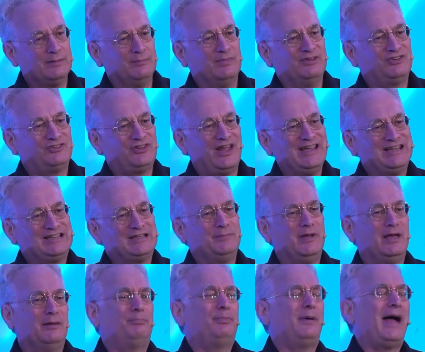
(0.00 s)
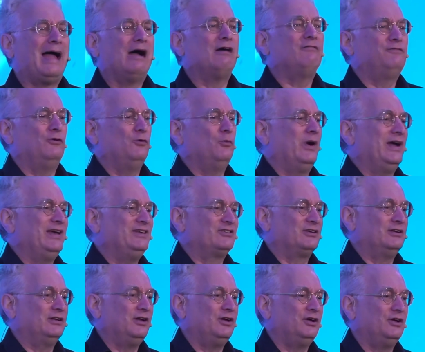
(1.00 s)
mistakes can be a powerful way to
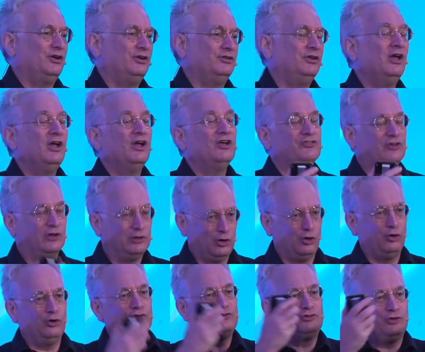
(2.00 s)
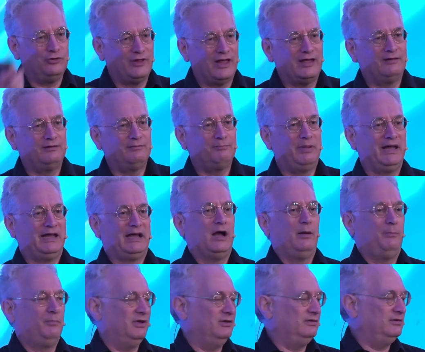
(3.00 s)
learn, so long as you then pick
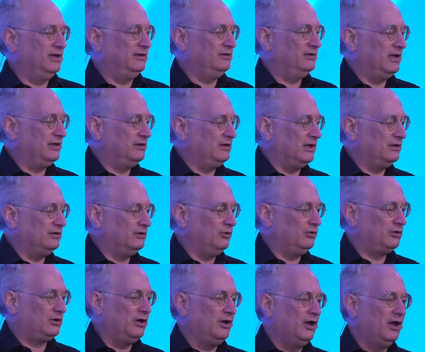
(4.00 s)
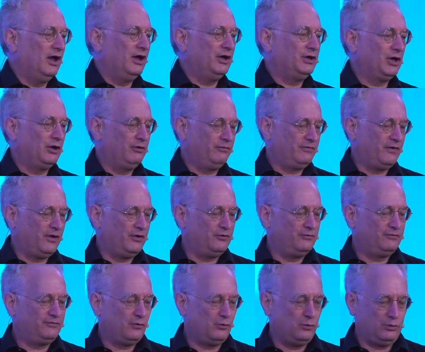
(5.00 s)
up and look and go further
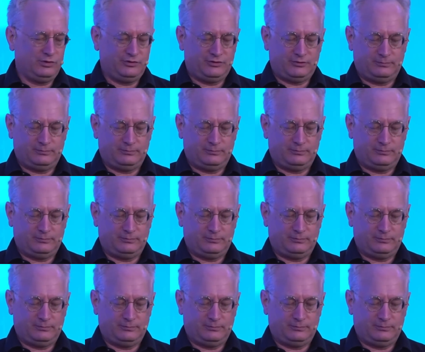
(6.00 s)
forward.